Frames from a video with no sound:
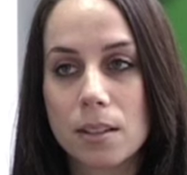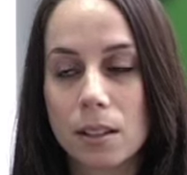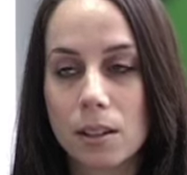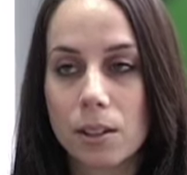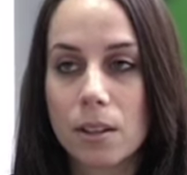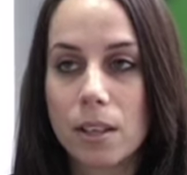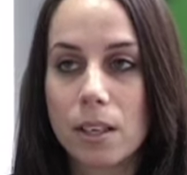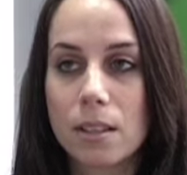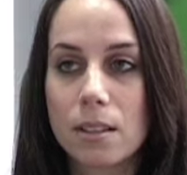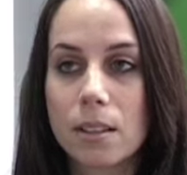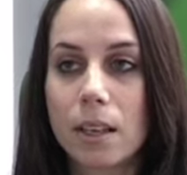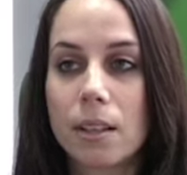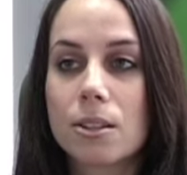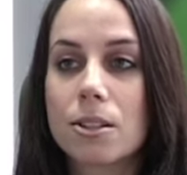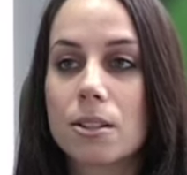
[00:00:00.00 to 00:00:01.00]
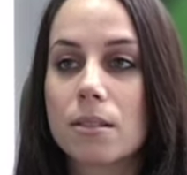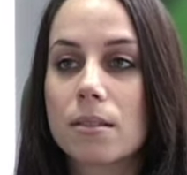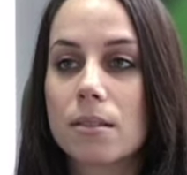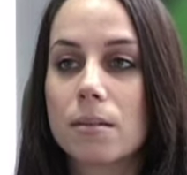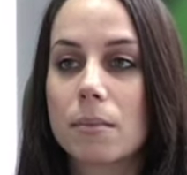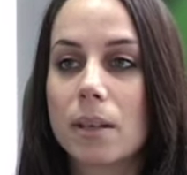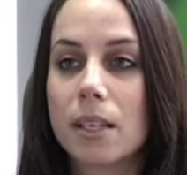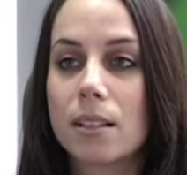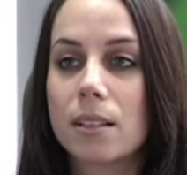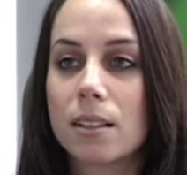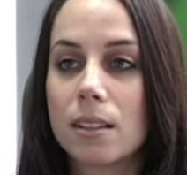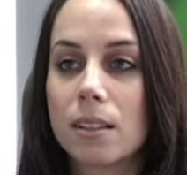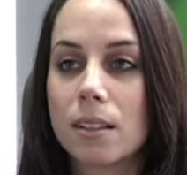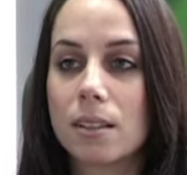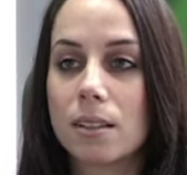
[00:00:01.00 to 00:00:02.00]
and learning intentions and
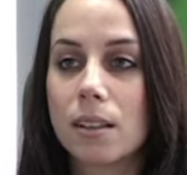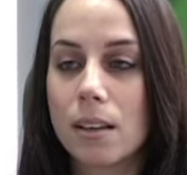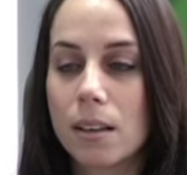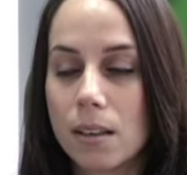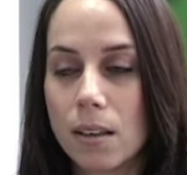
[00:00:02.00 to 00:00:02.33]
making